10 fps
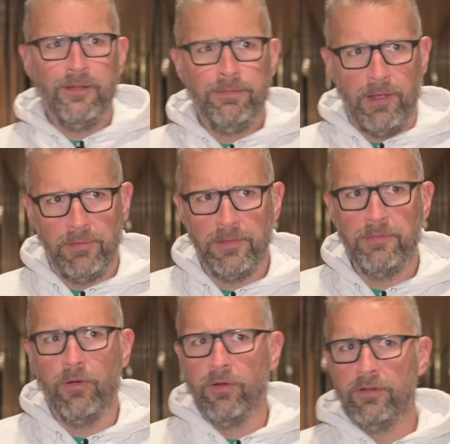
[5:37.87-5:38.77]
probably
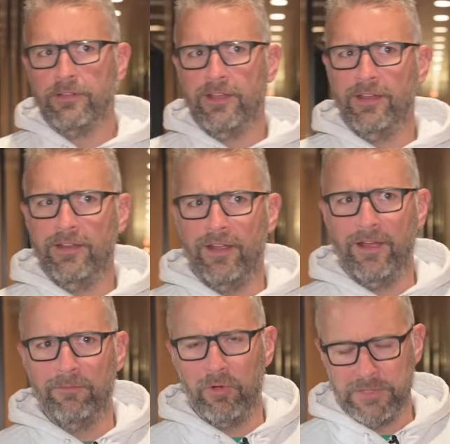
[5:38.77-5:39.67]
more than
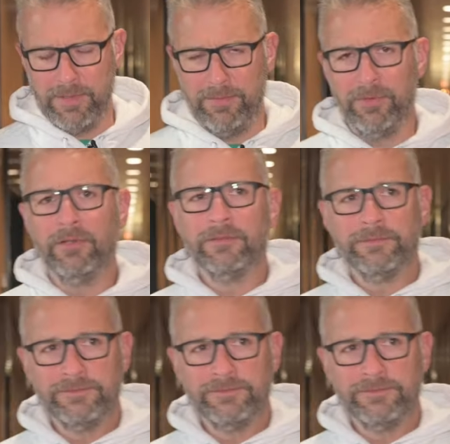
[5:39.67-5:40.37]
uh, most people.